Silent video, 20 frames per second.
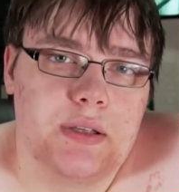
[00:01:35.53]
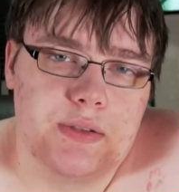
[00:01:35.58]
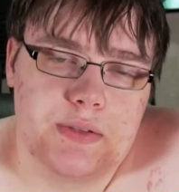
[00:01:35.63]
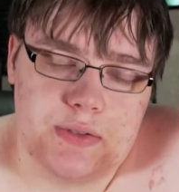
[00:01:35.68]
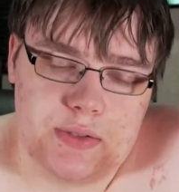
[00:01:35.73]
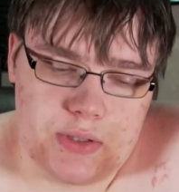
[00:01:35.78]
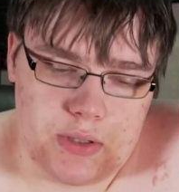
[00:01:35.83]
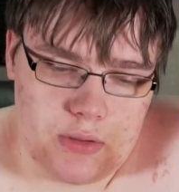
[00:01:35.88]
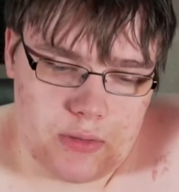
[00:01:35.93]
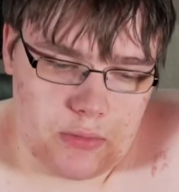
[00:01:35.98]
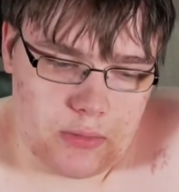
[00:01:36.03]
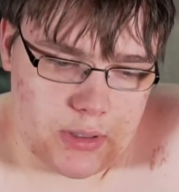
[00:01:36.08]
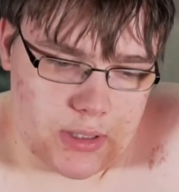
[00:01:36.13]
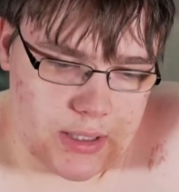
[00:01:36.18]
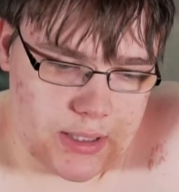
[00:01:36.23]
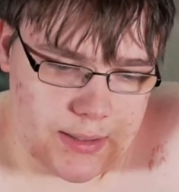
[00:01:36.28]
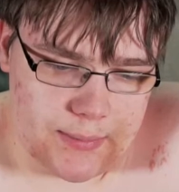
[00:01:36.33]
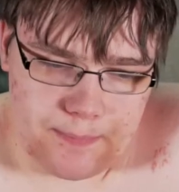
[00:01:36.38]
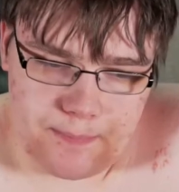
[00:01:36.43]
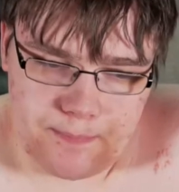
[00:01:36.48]
So
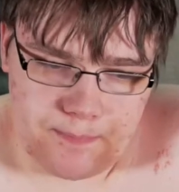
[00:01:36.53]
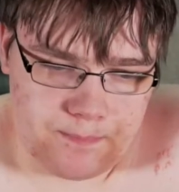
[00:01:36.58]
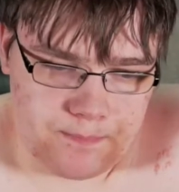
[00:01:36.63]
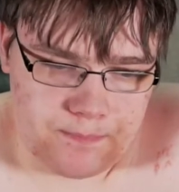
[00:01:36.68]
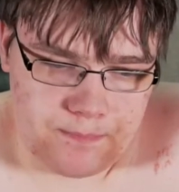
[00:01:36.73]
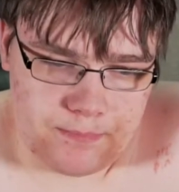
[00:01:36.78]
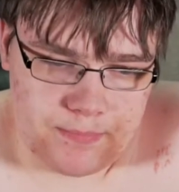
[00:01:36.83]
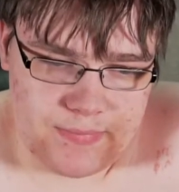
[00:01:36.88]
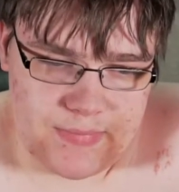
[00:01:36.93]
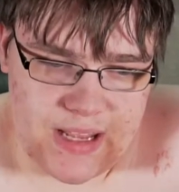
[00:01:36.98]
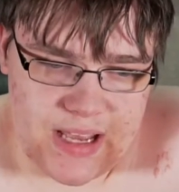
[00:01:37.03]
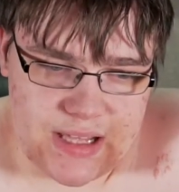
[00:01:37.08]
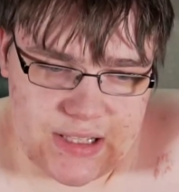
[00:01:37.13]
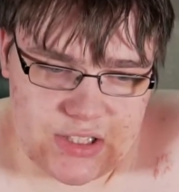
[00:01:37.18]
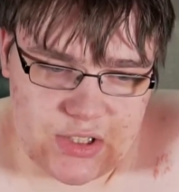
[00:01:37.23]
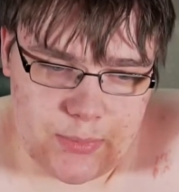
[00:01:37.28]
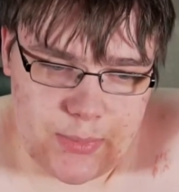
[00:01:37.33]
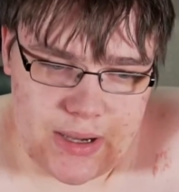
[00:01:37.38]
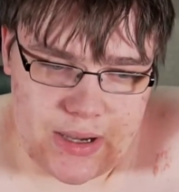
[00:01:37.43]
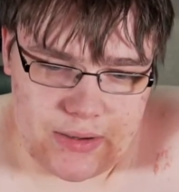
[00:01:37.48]
um, yeah,
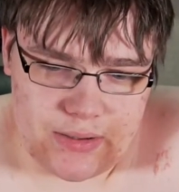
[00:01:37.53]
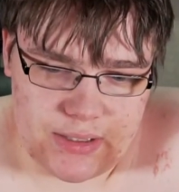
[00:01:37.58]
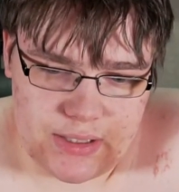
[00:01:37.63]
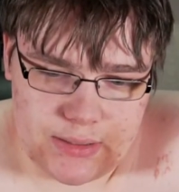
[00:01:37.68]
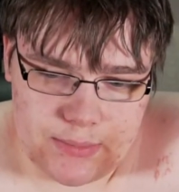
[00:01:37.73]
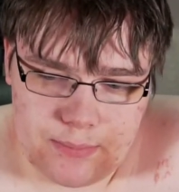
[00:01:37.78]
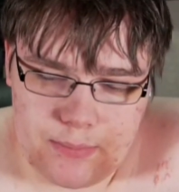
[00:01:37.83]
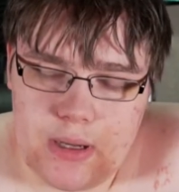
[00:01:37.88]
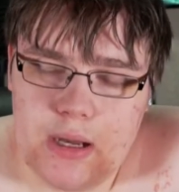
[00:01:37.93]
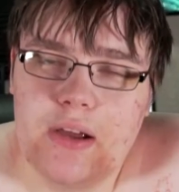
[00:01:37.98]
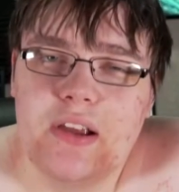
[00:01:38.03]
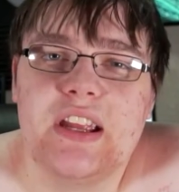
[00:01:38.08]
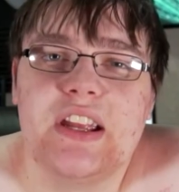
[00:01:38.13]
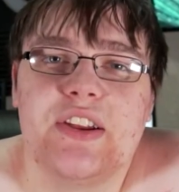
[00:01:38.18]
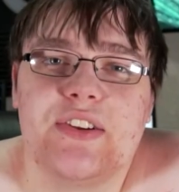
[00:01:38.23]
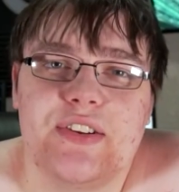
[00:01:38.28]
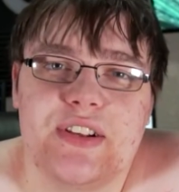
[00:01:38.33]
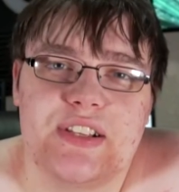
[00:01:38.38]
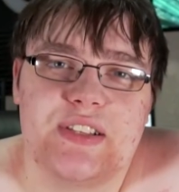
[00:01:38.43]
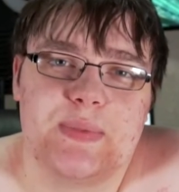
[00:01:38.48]
that's about it. Merry
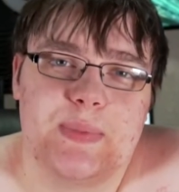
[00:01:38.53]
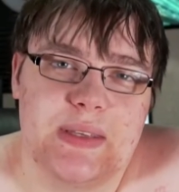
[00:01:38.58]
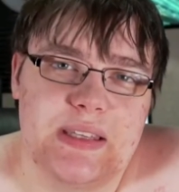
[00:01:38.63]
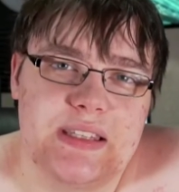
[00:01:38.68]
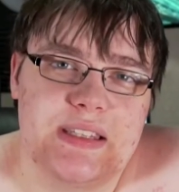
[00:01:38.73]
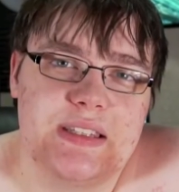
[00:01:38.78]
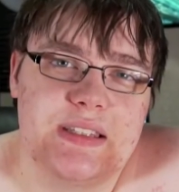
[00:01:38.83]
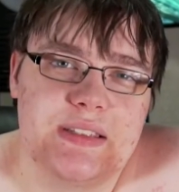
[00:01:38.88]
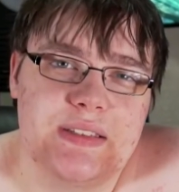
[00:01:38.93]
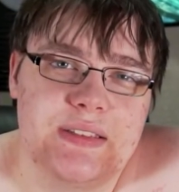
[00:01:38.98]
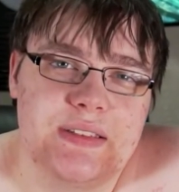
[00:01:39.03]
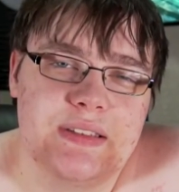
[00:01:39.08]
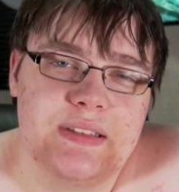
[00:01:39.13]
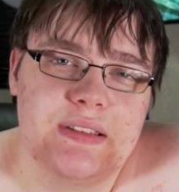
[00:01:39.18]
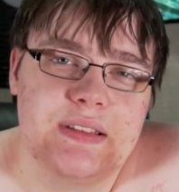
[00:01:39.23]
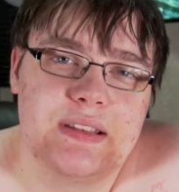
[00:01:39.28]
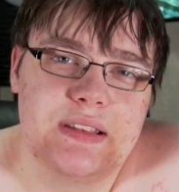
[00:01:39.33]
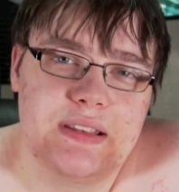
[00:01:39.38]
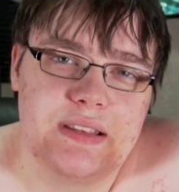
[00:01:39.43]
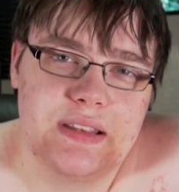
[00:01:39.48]
Christmas
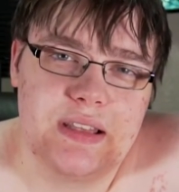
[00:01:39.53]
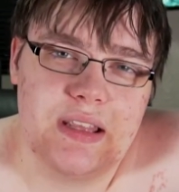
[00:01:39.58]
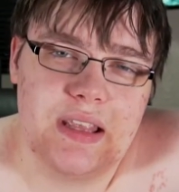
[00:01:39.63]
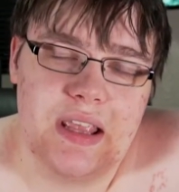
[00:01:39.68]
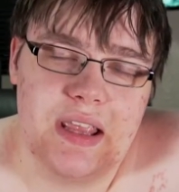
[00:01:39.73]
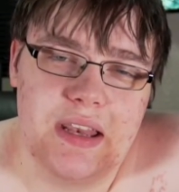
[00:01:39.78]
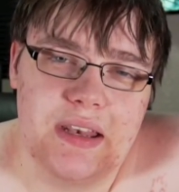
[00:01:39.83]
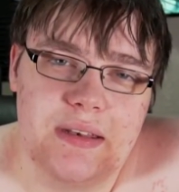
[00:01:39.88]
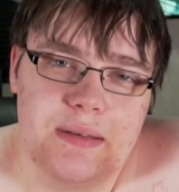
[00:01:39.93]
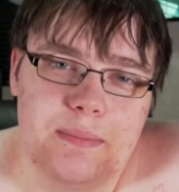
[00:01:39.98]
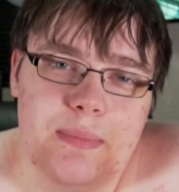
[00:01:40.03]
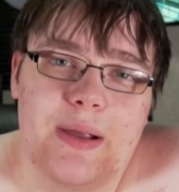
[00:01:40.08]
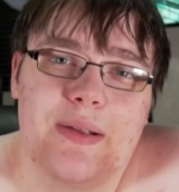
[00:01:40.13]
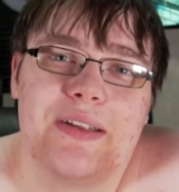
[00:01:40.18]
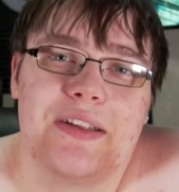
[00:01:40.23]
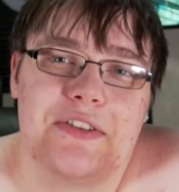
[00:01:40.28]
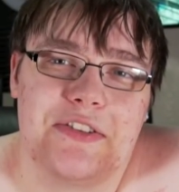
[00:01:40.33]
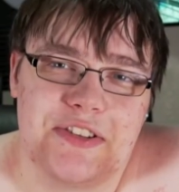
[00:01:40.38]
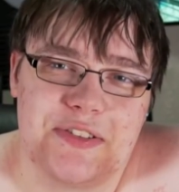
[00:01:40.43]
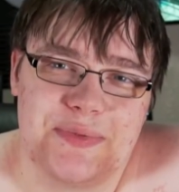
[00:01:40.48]
and
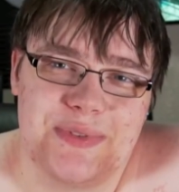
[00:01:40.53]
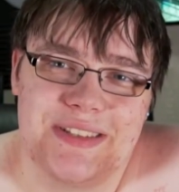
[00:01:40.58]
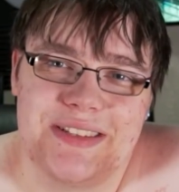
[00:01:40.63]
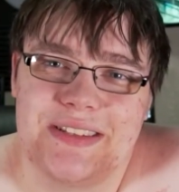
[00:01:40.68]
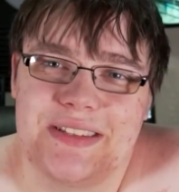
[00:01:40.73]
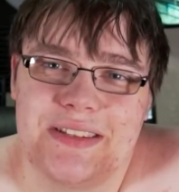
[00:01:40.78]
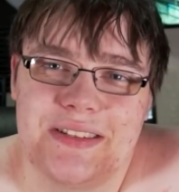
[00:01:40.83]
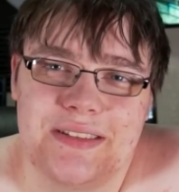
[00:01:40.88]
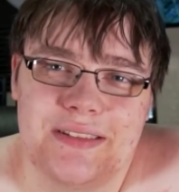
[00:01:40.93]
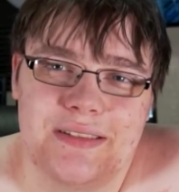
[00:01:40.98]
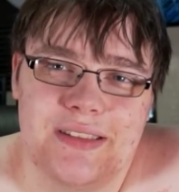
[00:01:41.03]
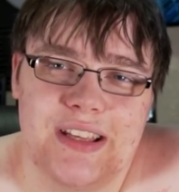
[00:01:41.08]
Merry Christmas.